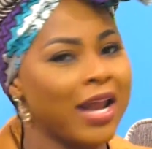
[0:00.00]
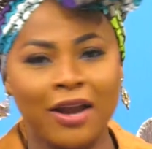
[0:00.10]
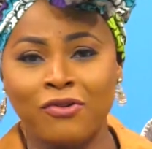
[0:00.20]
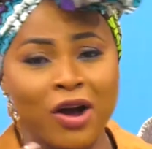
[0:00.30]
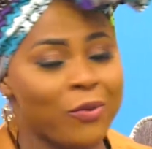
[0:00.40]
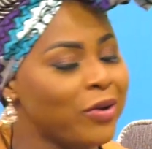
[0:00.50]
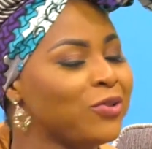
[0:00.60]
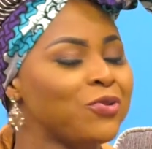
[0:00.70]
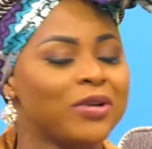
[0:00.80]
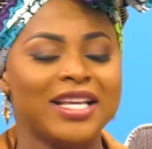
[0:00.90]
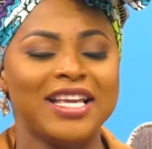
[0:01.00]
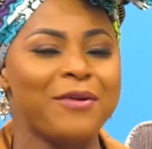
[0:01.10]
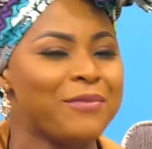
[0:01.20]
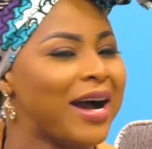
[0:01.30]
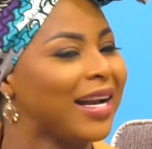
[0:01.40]
A do acquaintance only
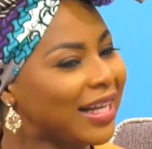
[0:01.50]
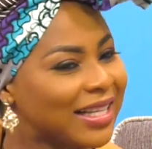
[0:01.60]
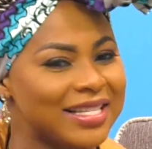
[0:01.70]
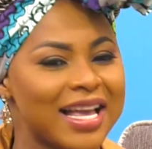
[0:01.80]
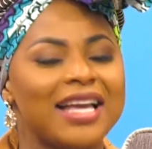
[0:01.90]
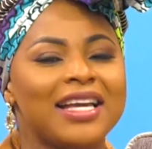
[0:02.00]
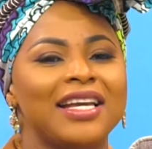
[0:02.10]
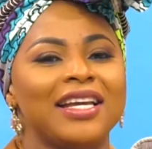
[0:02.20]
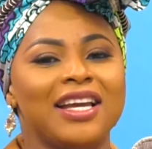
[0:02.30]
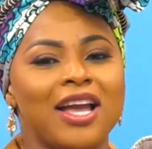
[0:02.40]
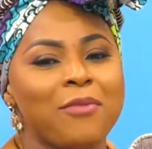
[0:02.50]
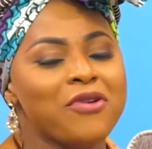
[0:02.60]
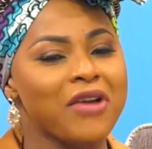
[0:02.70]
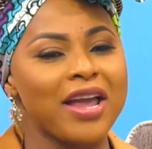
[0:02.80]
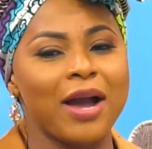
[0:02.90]
a man, not as a
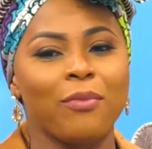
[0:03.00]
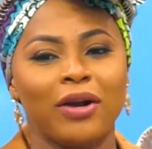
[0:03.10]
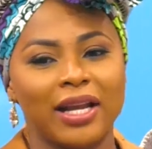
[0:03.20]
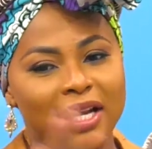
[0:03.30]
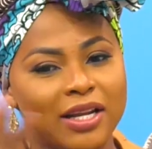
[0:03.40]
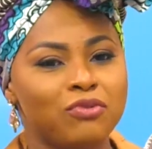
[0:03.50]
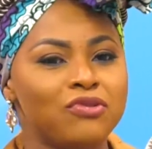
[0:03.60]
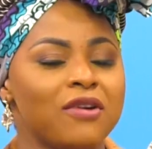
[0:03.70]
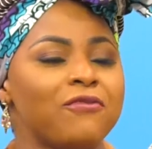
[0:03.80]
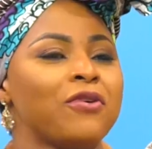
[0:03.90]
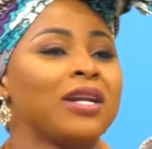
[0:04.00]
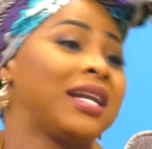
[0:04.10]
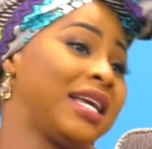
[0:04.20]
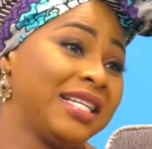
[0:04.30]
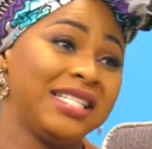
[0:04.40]
emo triabon near the bush of phone
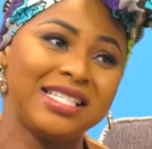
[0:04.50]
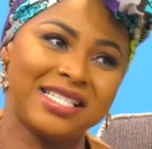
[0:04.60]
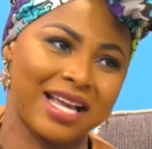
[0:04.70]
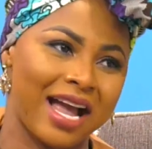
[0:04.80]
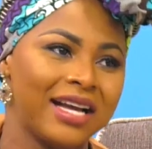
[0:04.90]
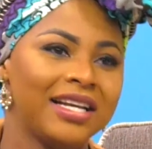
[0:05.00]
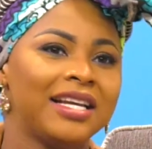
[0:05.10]
and I did this car.